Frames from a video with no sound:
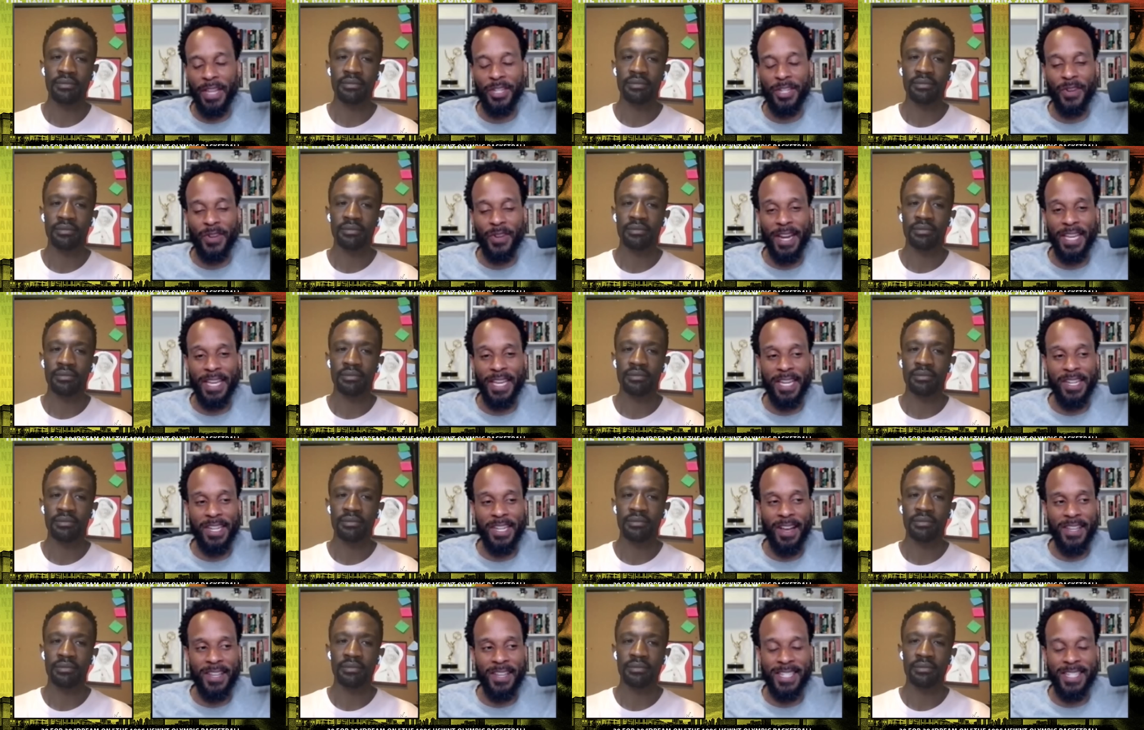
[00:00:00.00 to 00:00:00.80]
Speaker 1: they try to
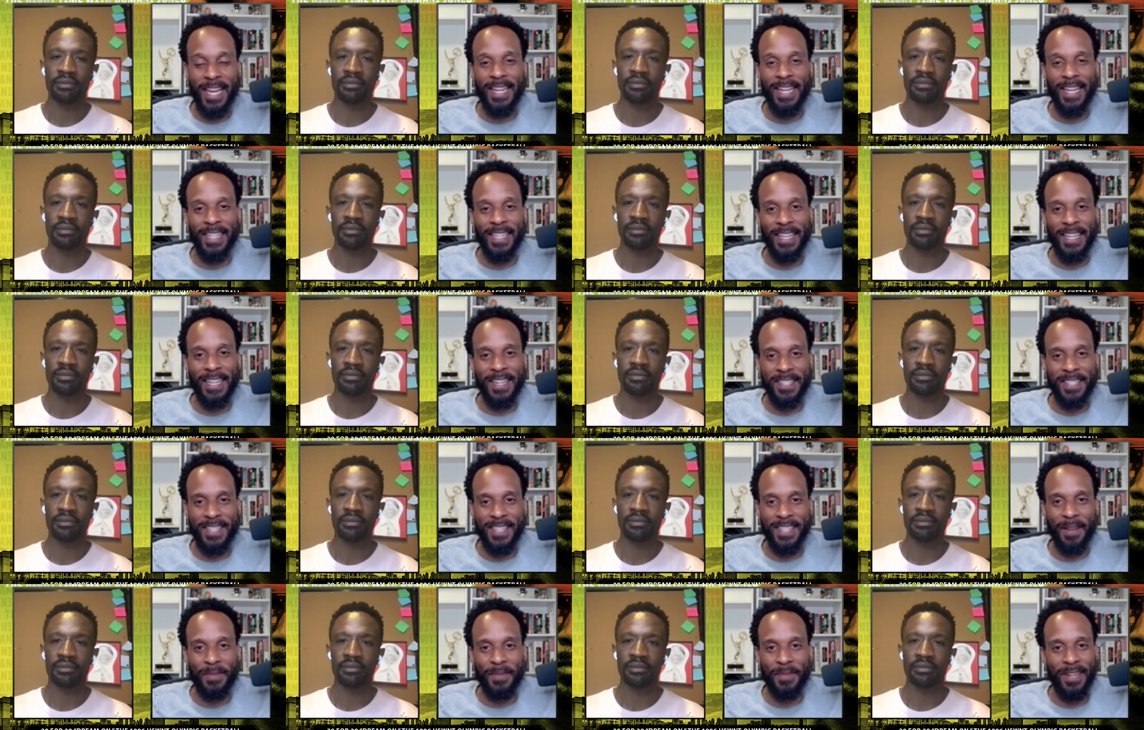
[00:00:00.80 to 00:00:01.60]
get Dawn Staley into
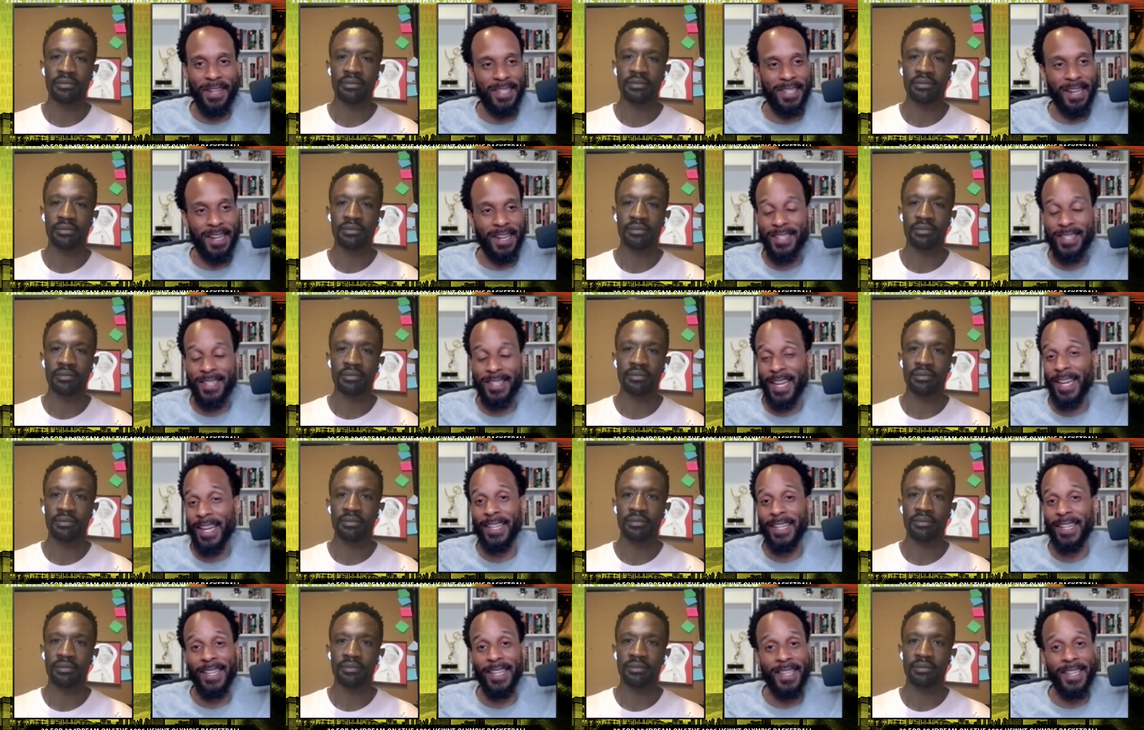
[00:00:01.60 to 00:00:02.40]
something, and Dawn
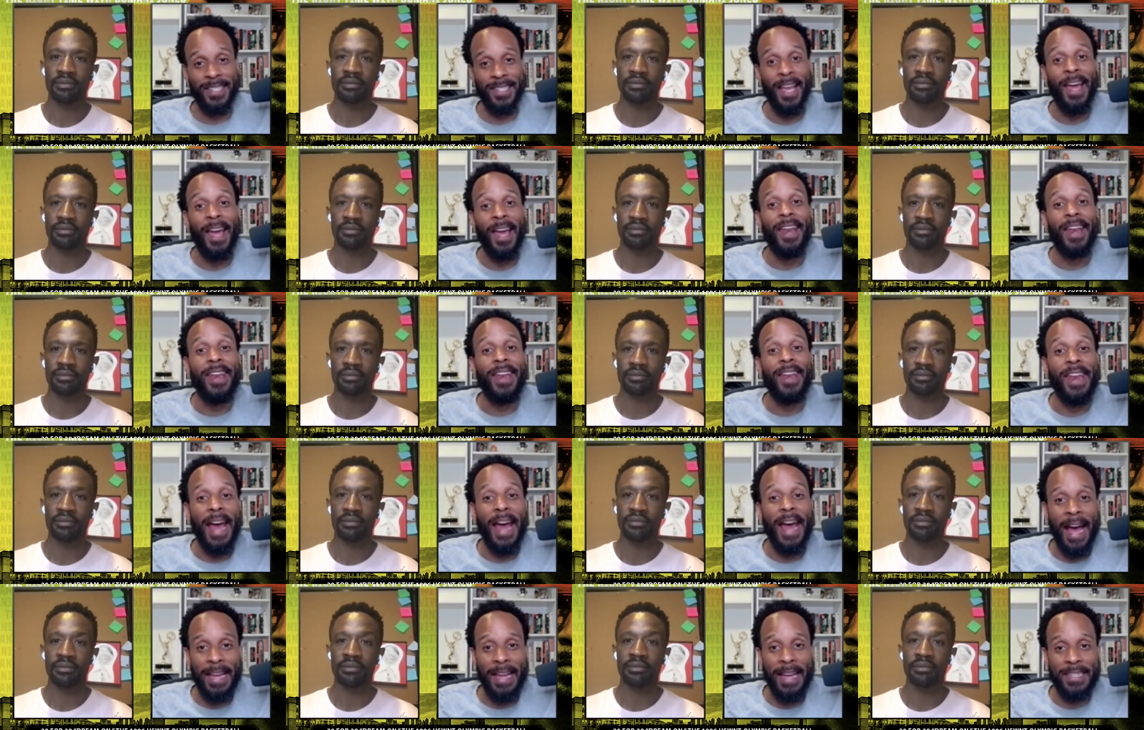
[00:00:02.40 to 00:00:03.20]
Staley is
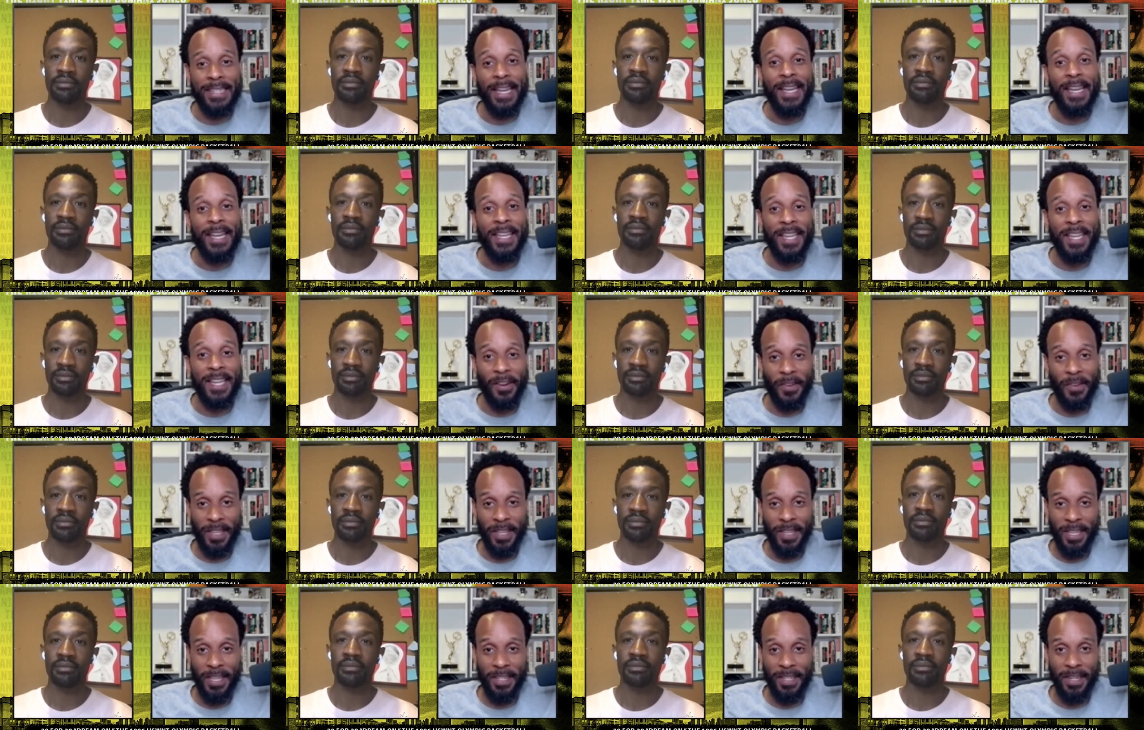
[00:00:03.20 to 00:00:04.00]
not
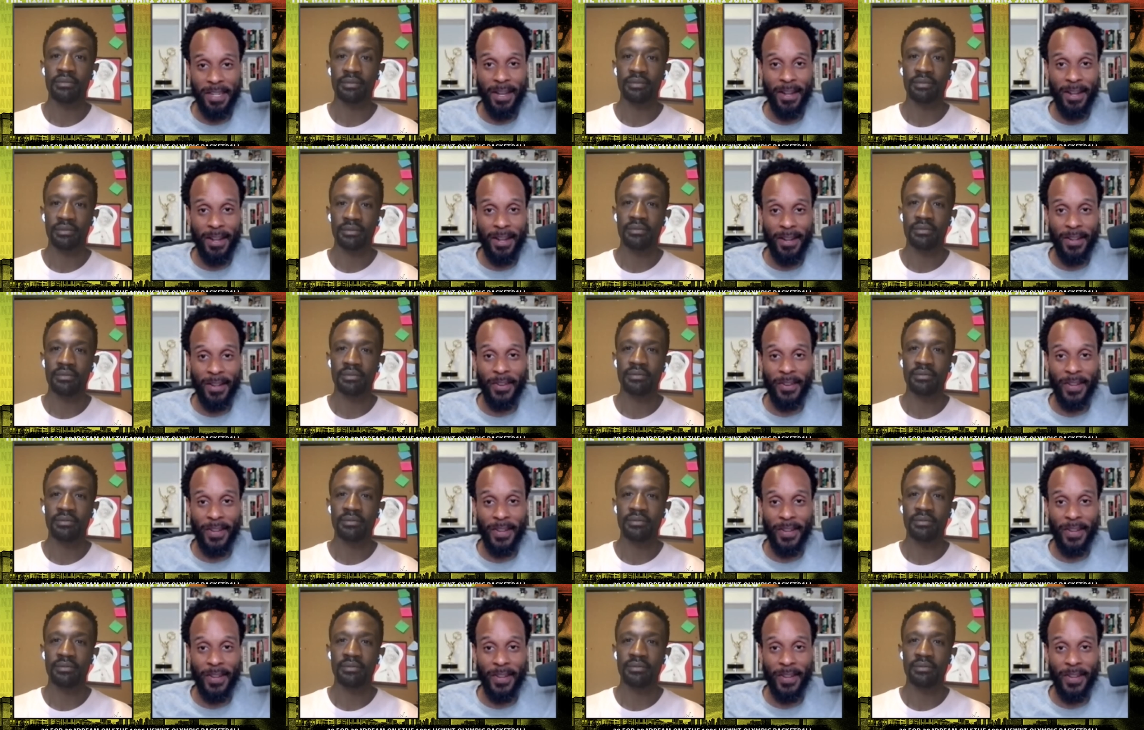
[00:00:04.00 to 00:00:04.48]
hearing it, dog.